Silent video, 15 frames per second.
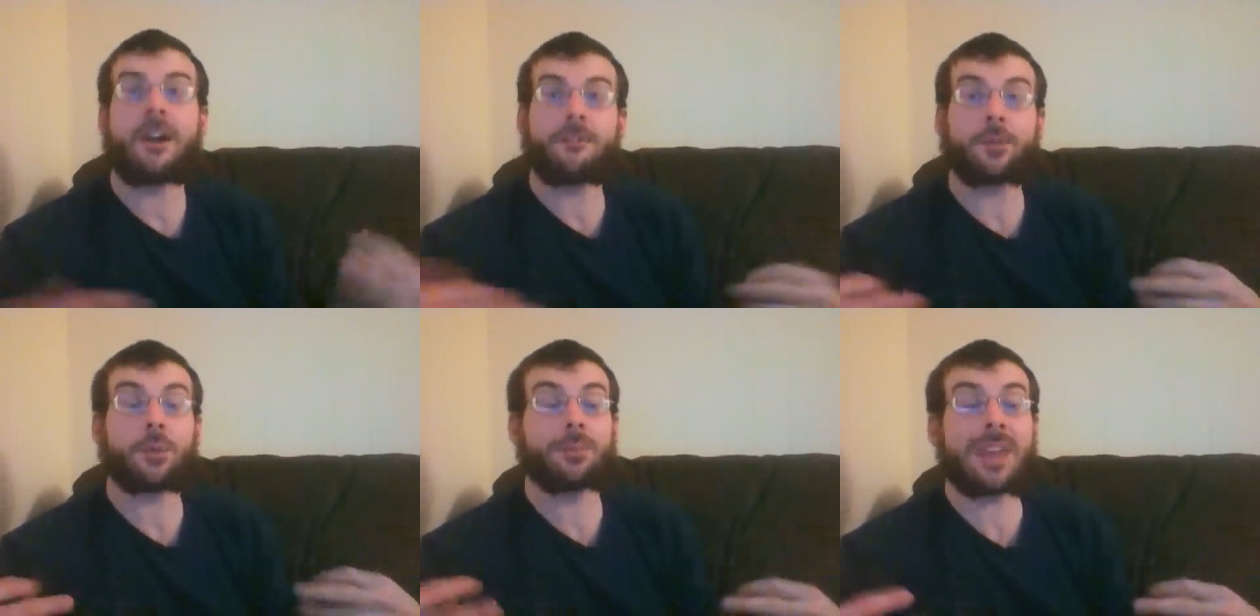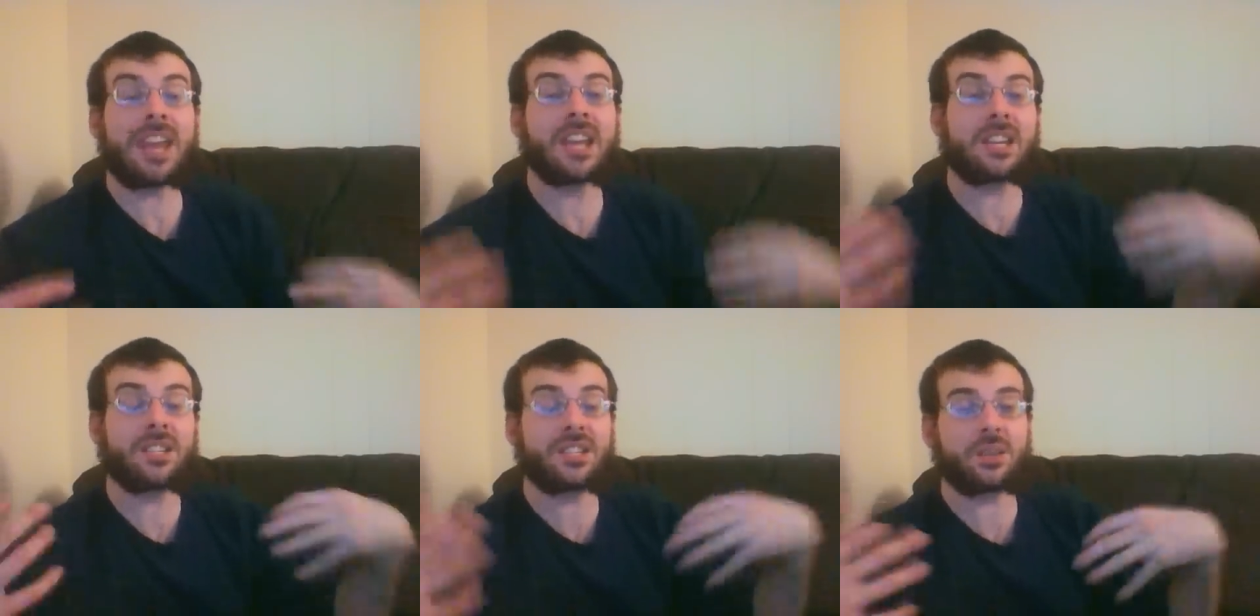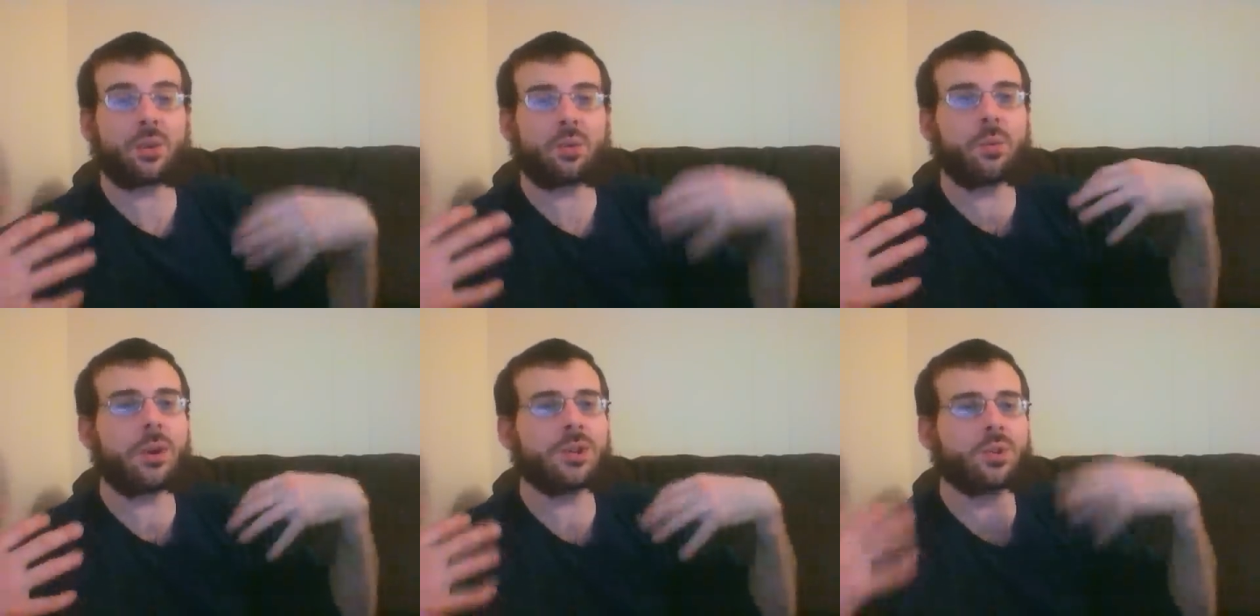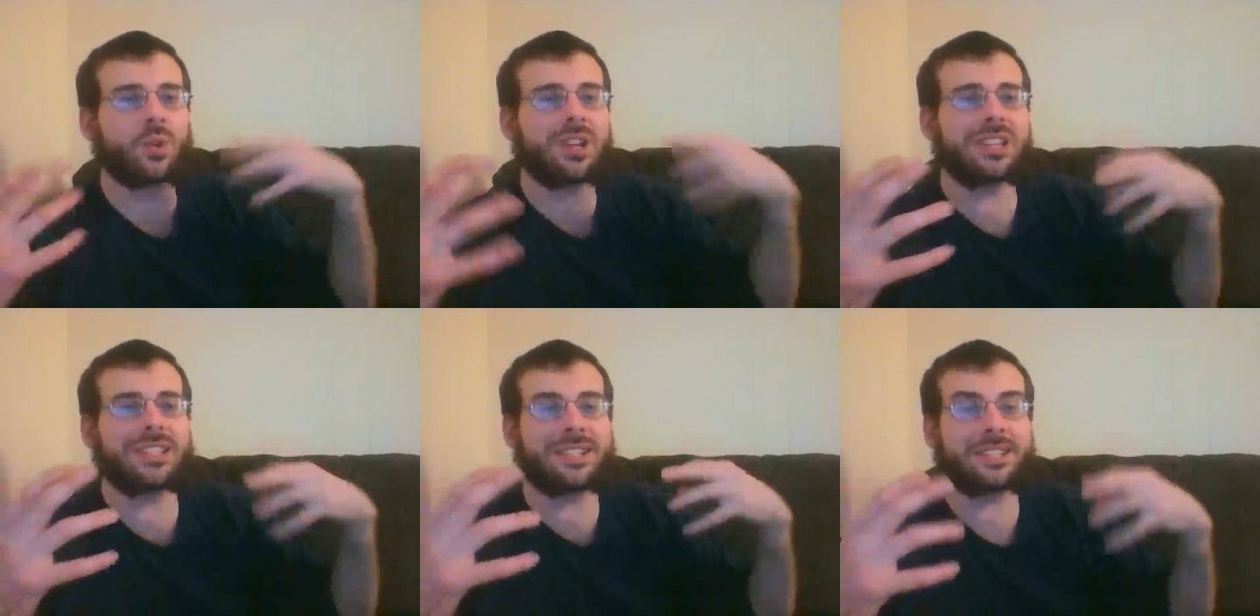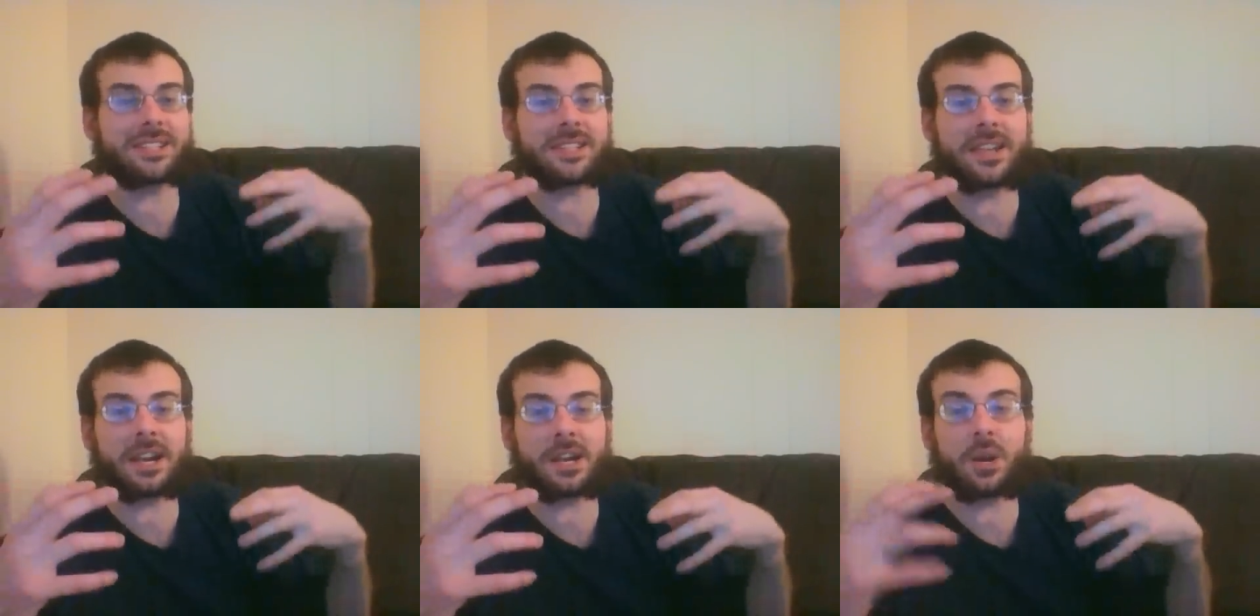For me, the most realistic
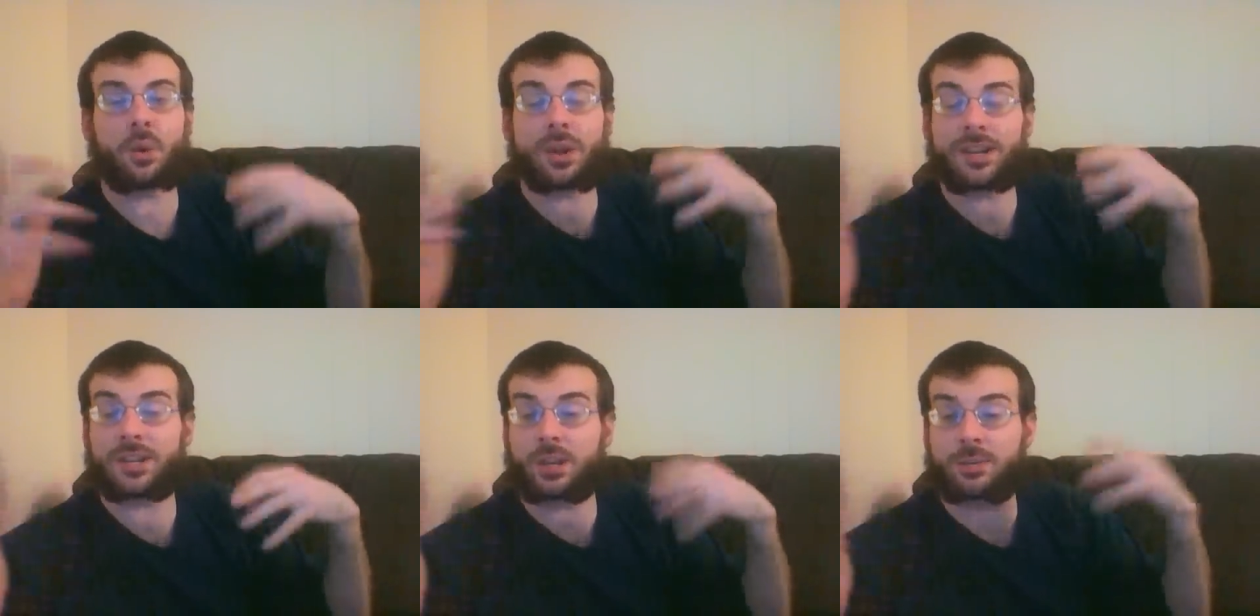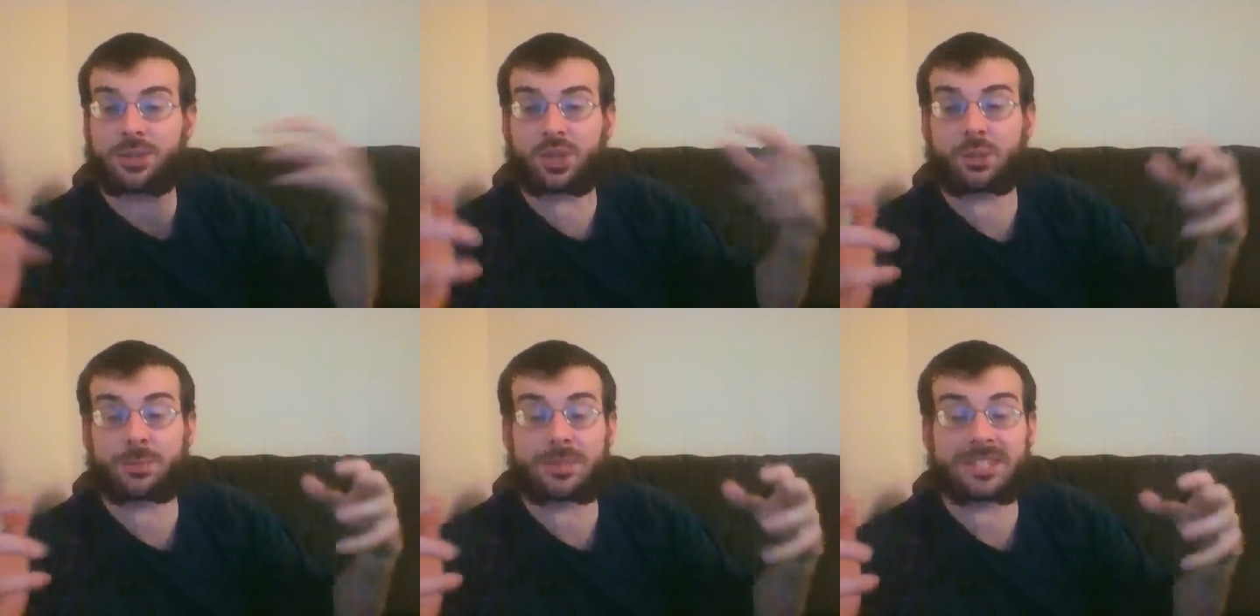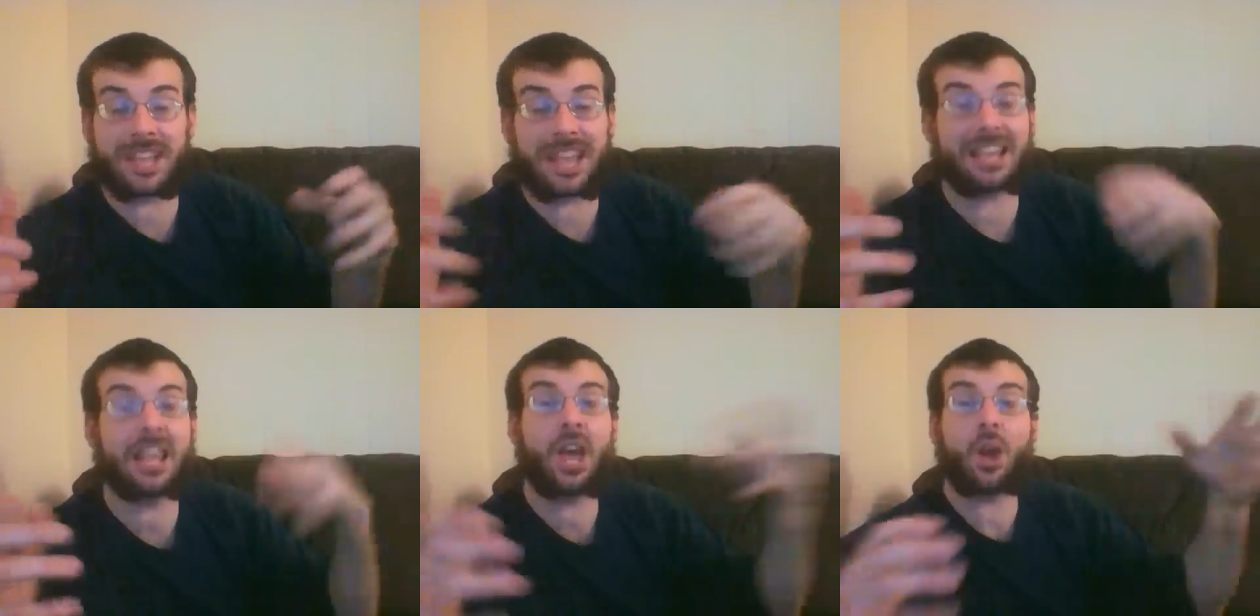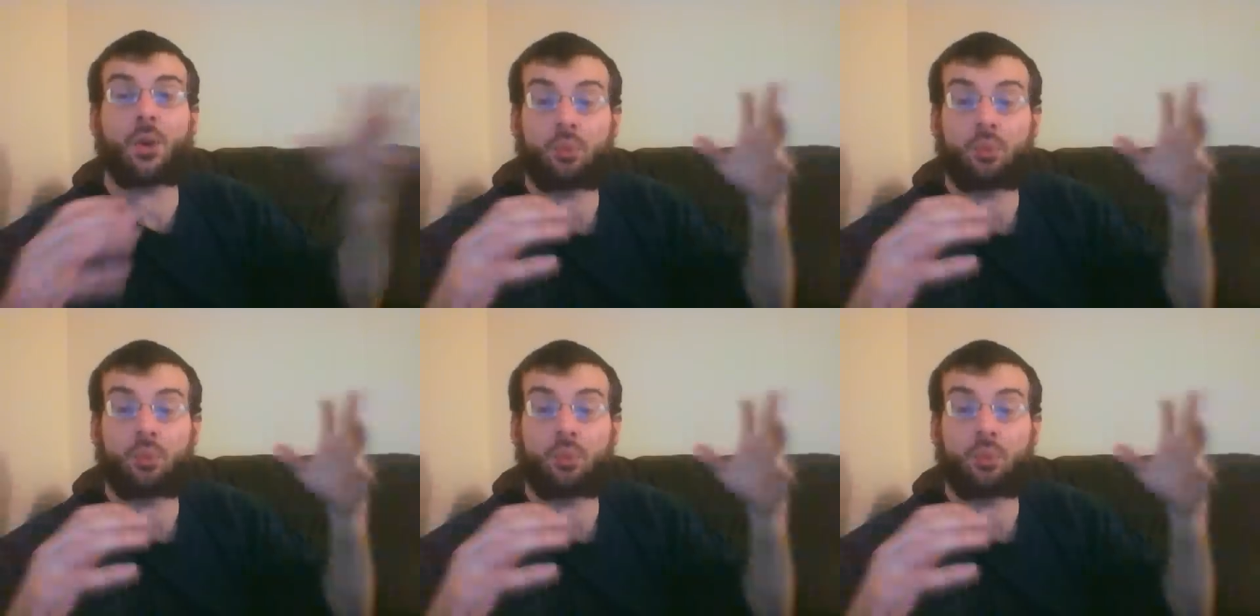scenario where he turns Super Saiyan